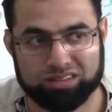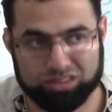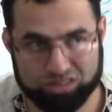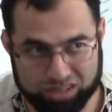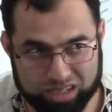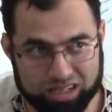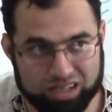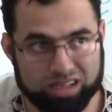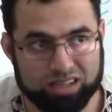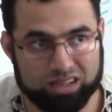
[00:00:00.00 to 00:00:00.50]

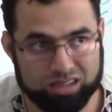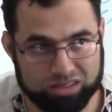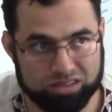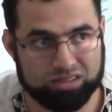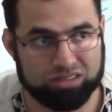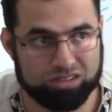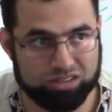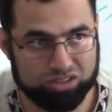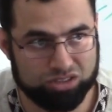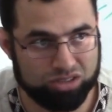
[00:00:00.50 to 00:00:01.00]
Can get,
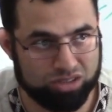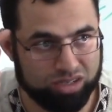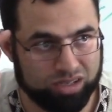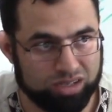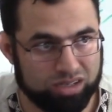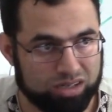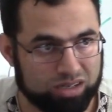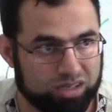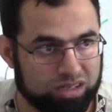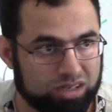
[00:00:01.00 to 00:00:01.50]
did you
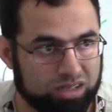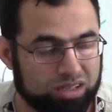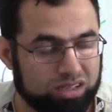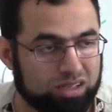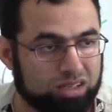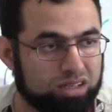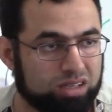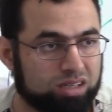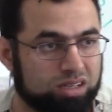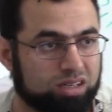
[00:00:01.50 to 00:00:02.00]
hear?
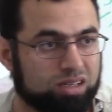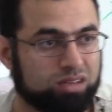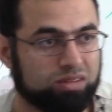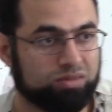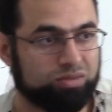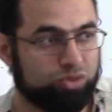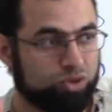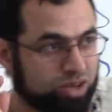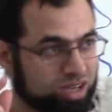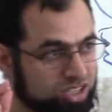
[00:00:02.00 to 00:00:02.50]

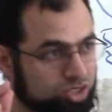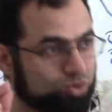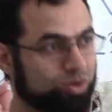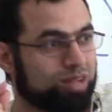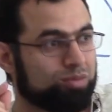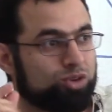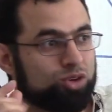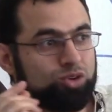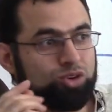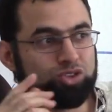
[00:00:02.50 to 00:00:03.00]
Focus
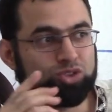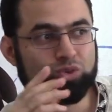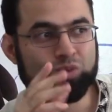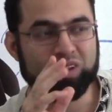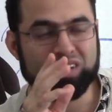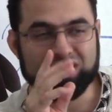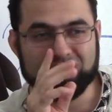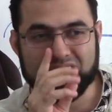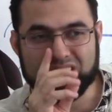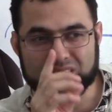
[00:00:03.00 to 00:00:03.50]
well because you
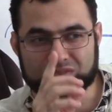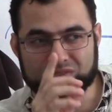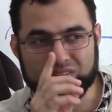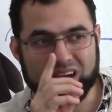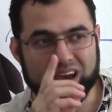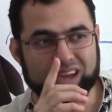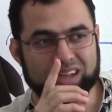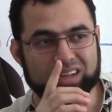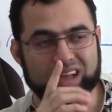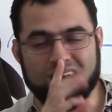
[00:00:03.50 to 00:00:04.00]
will not
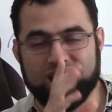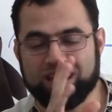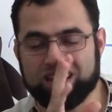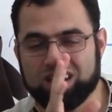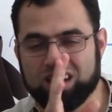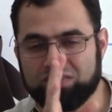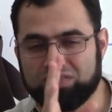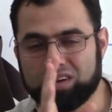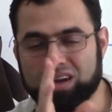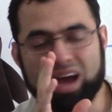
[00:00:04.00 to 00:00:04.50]
find, I
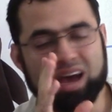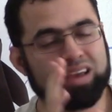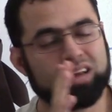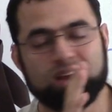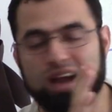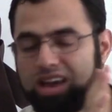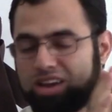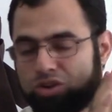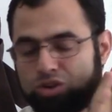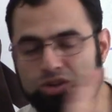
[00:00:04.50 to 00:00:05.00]
never, I,
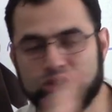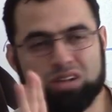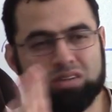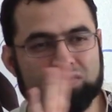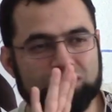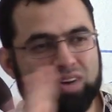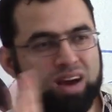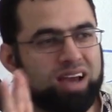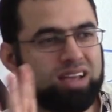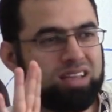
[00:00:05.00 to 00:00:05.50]
I
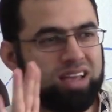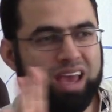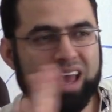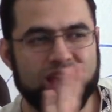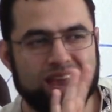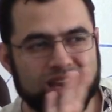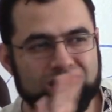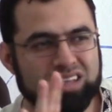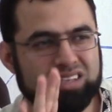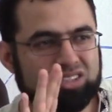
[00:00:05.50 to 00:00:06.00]
couldn't find
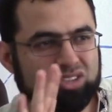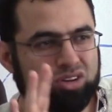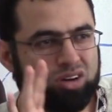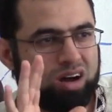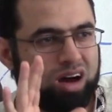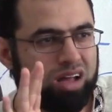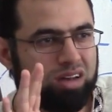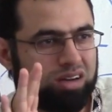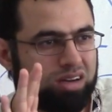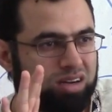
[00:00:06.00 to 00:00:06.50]
any
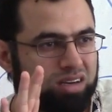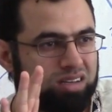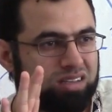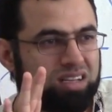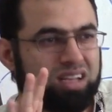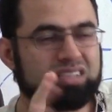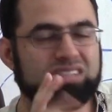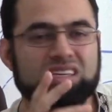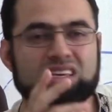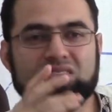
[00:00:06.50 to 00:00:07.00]
scholar,
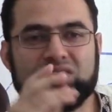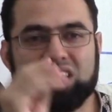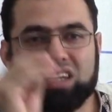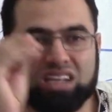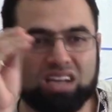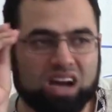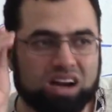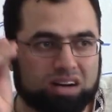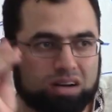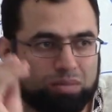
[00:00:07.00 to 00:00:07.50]
not even
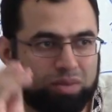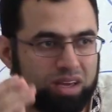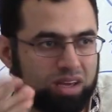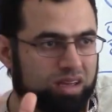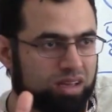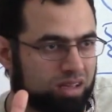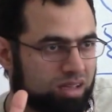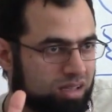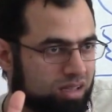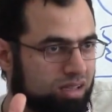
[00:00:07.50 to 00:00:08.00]
in
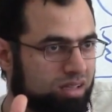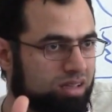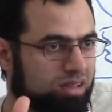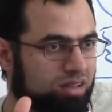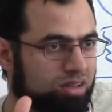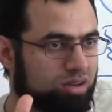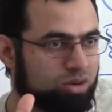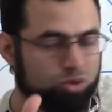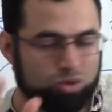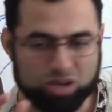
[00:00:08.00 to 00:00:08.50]
Arabic,
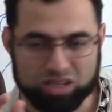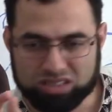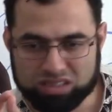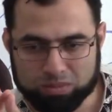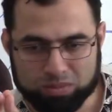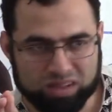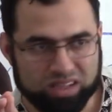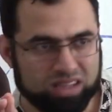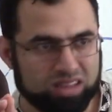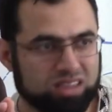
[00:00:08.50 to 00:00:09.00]
who
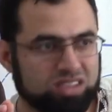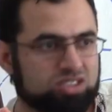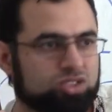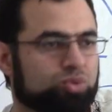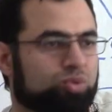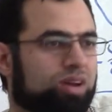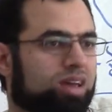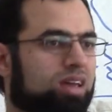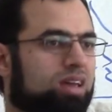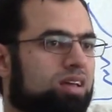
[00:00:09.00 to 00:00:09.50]
explained this
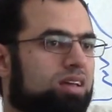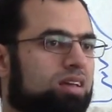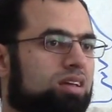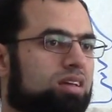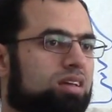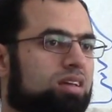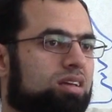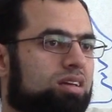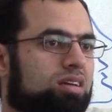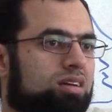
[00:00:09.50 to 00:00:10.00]
way
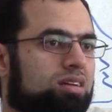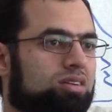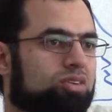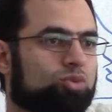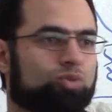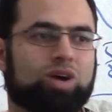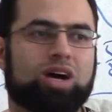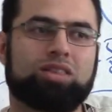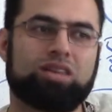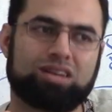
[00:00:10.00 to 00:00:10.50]

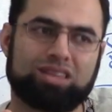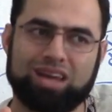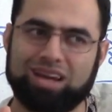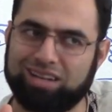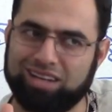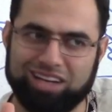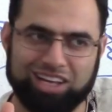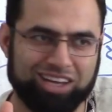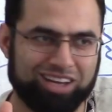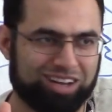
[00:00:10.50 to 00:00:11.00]
rather than
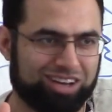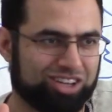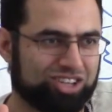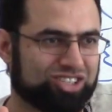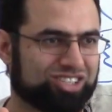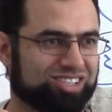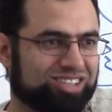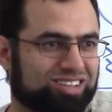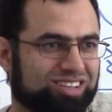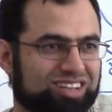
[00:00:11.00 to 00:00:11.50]
in
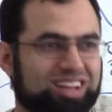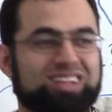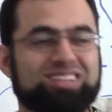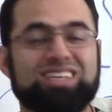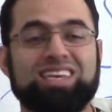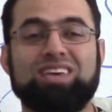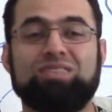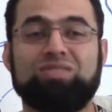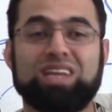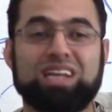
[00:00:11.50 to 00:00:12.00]
English. Not
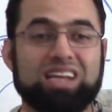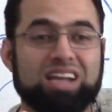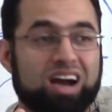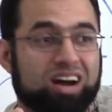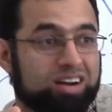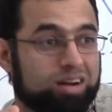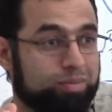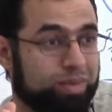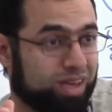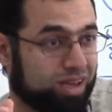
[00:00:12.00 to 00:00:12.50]
even in
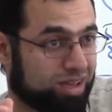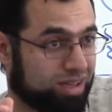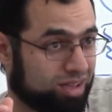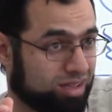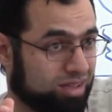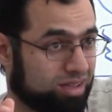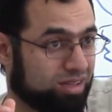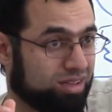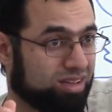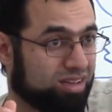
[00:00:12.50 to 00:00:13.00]
Arabic,
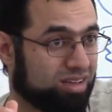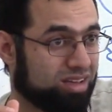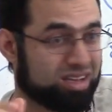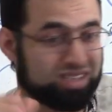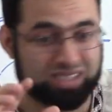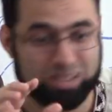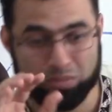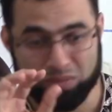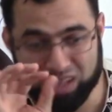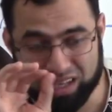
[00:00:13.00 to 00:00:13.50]

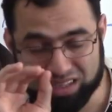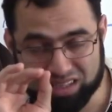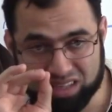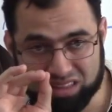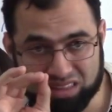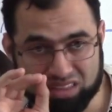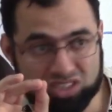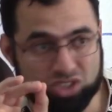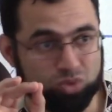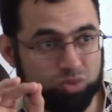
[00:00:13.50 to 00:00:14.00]
explained it
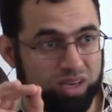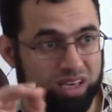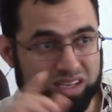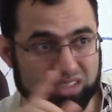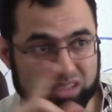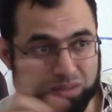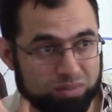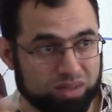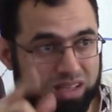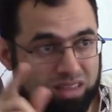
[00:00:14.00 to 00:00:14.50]
this way,
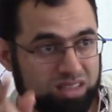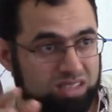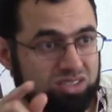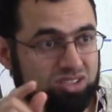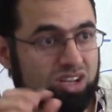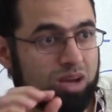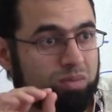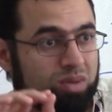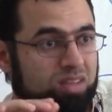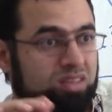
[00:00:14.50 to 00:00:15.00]
explained this
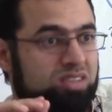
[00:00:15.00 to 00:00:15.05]
topic